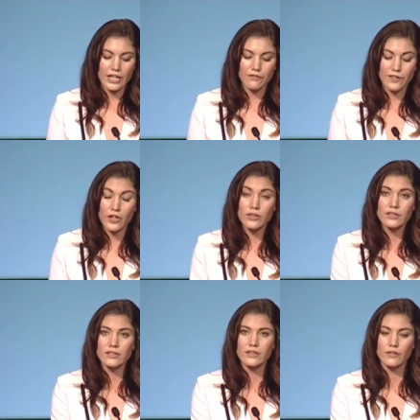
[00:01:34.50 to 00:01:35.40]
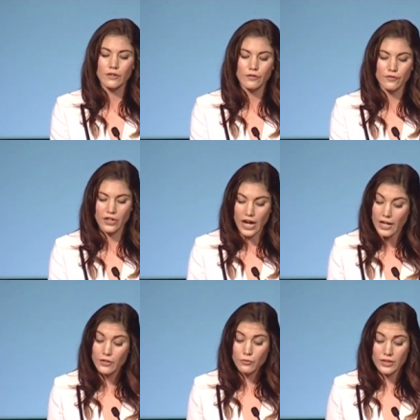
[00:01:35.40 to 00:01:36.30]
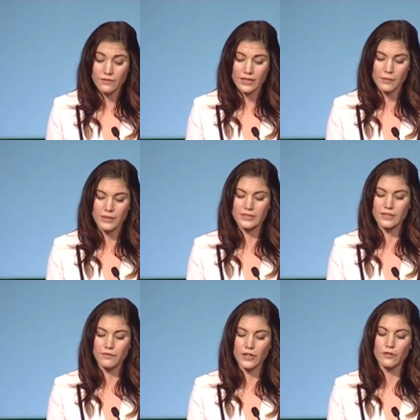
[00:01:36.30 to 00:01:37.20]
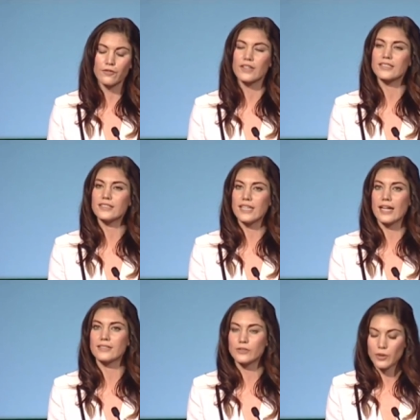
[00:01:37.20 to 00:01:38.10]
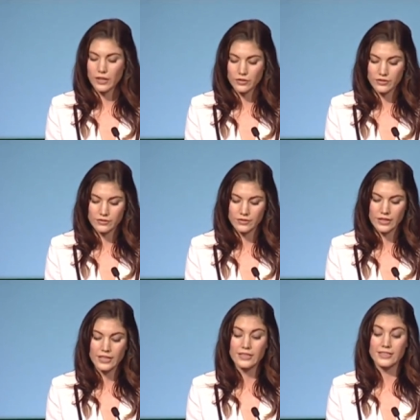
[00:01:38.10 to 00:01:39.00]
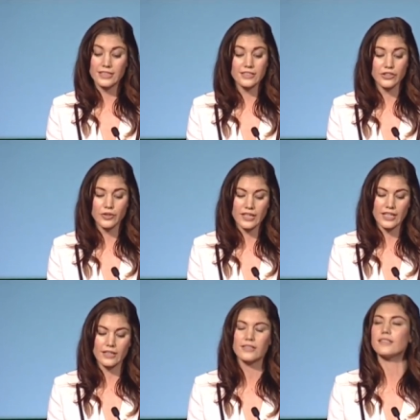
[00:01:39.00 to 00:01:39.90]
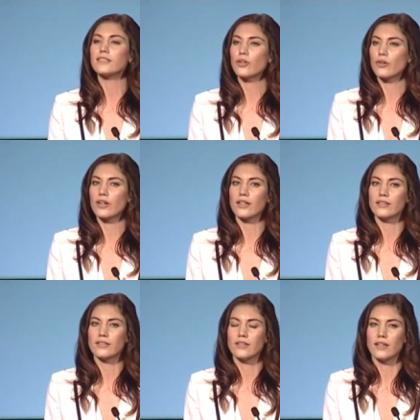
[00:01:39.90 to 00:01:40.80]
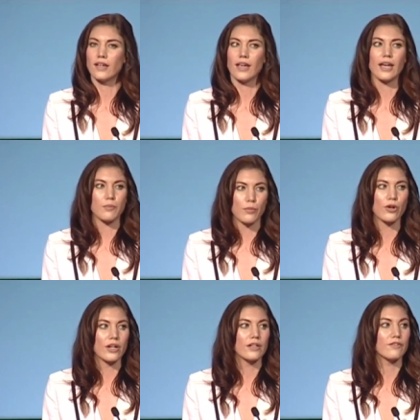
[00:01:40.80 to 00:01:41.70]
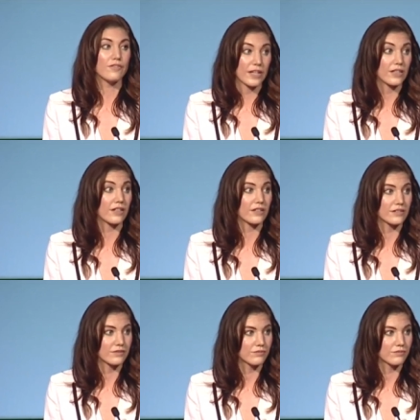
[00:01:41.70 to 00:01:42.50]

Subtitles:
A vote for either one of them is a vote for the status quo, disunity, discord, and more failure.